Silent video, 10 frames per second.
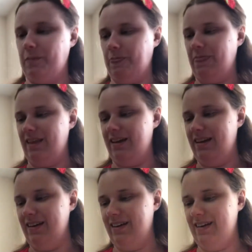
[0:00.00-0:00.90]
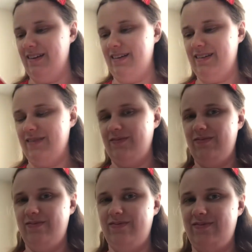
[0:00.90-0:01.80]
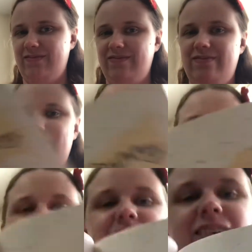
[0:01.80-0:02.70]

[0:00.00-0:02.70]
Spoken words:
(silence)